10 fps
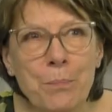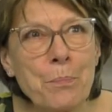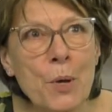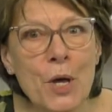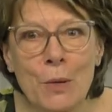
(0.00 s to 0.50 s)

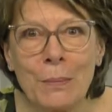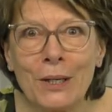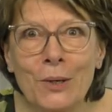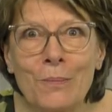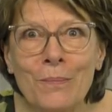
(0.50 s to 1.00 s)

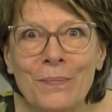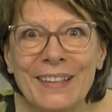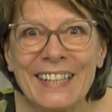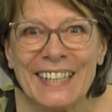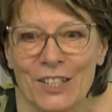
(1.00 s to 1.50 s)
Birmingham.
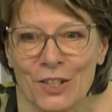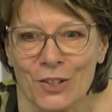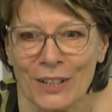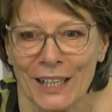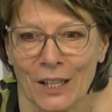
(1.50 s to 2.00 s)
Isn't it?
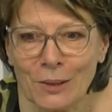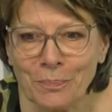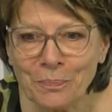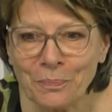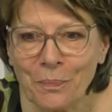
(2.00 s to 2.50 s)
Solihull.
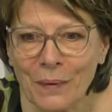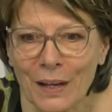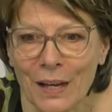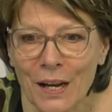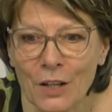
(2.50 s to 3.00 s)

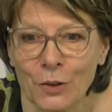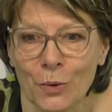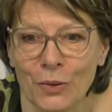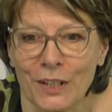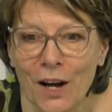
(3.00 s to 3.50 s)

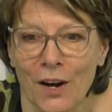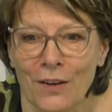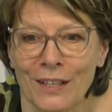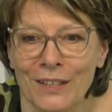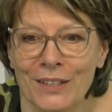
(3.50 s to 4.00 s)
Northern
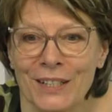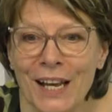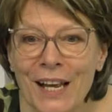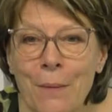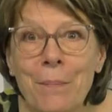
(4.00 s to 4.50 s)
Ireland.
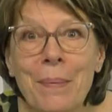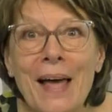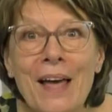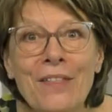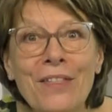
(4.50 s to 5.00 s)

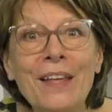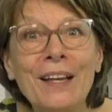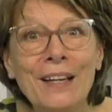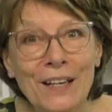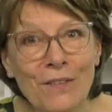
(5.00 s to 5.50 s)
Beth.
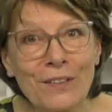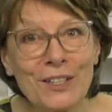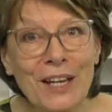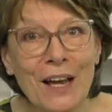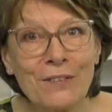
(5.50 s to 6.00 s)
Lovely
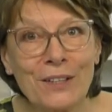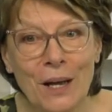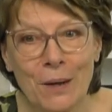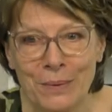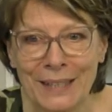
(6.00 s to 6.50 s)
to have your
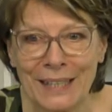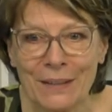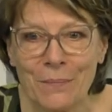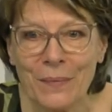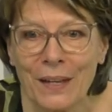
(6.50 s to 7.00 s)

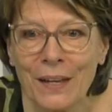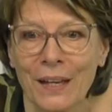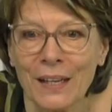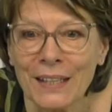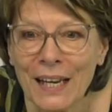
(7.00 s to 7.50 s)
company.
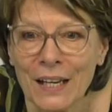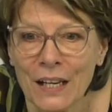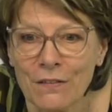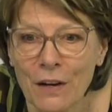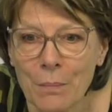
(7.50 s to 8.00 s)
Yeah,
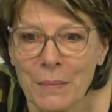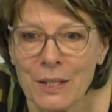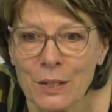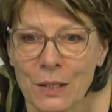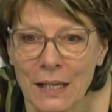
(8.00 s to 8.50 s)
if I
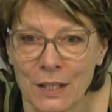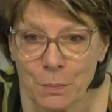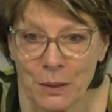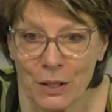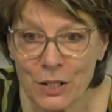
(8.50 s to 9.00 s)
miss, it's
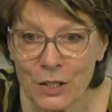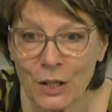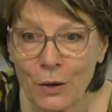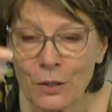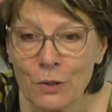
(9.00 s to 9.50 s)
because it's
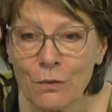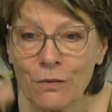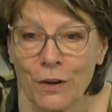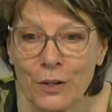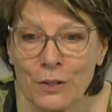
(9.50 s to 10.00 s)
going too
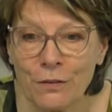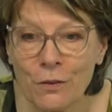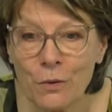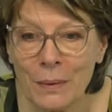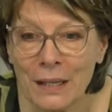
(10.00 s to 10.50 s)
fast
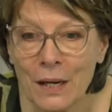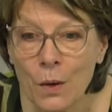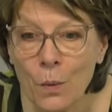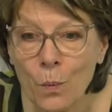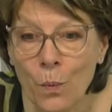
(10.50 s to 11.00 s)
for me,
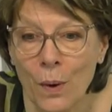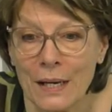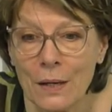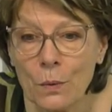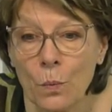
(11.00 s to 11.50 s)

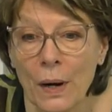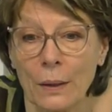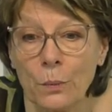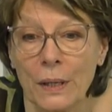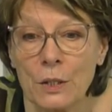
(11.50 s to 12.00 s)
Wet,
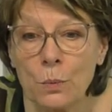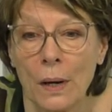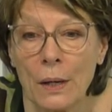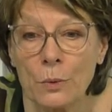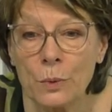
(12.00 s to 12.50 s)
wet West
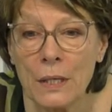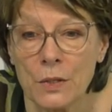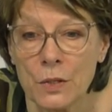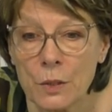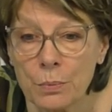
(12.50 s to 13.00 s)
Wales. Well,
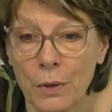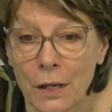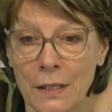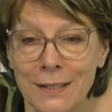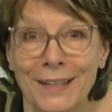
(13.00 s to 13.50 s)
there's a
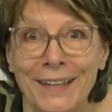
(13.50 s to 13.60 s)
surprise.